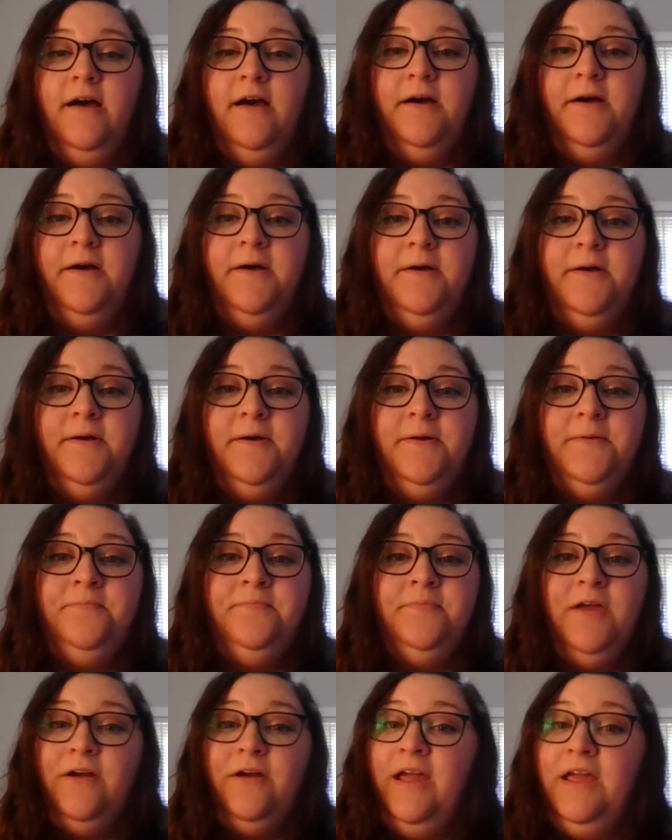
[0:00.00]

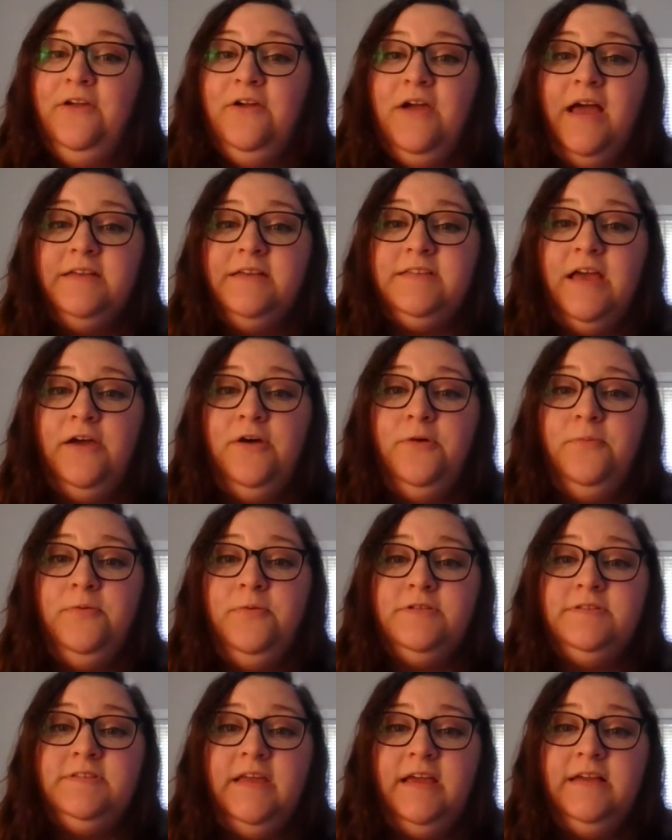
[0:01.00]
All right, you guys, I hope
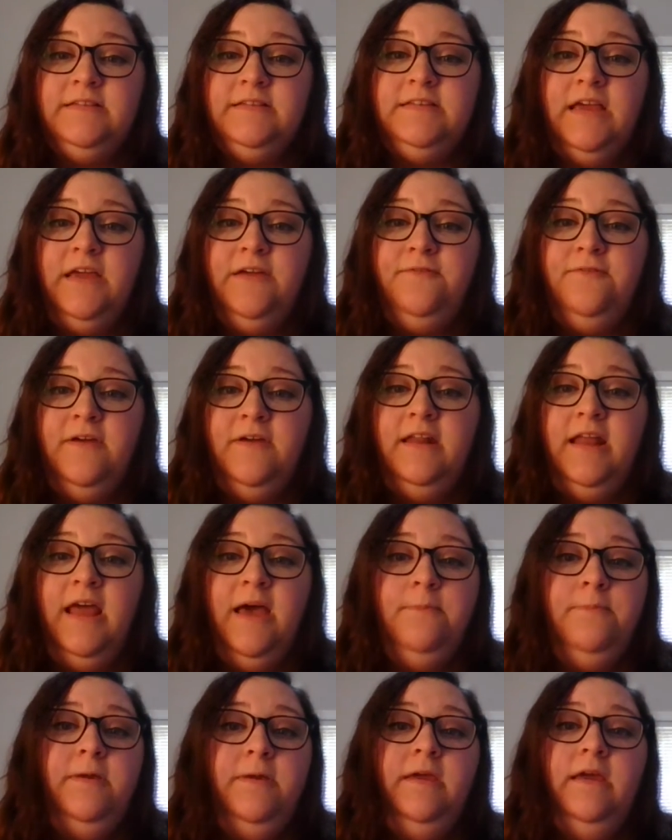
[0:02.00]
you're staying safe and
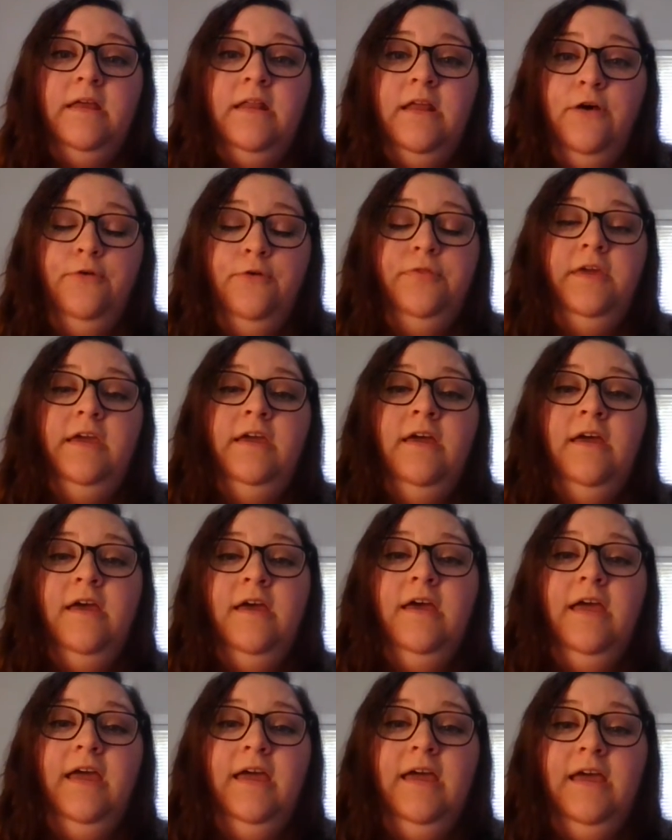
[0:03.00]
happy and healthy,
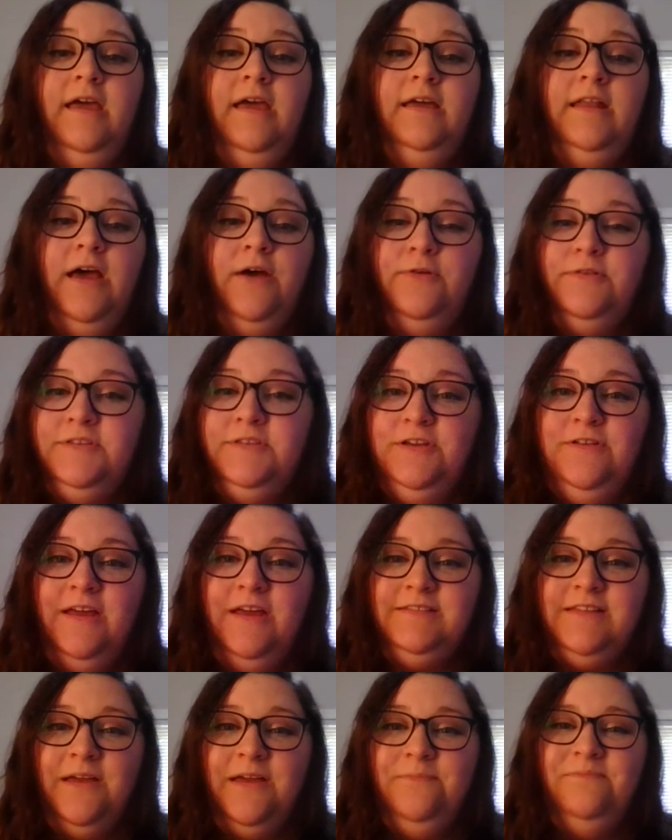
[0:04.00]
and I will see you
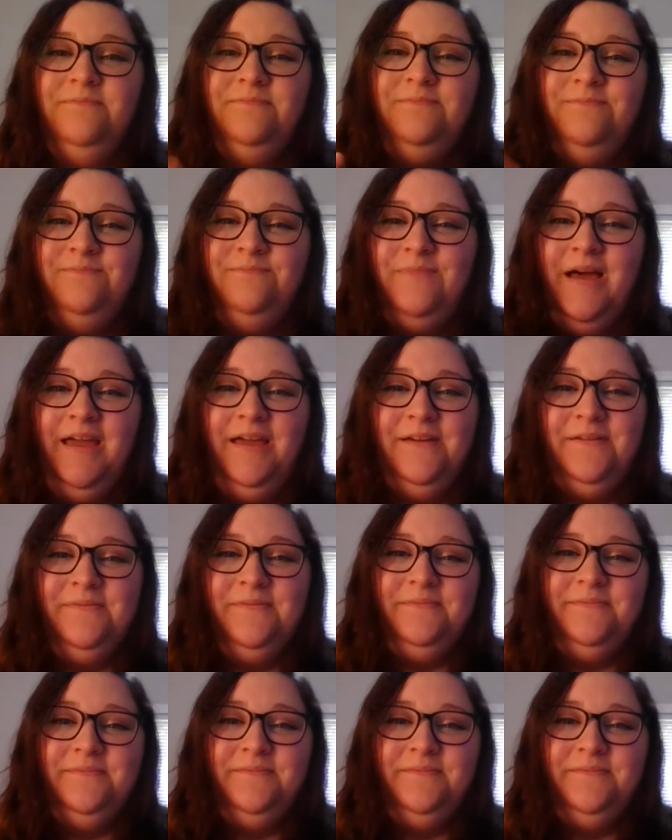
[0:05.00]
next time. Bye.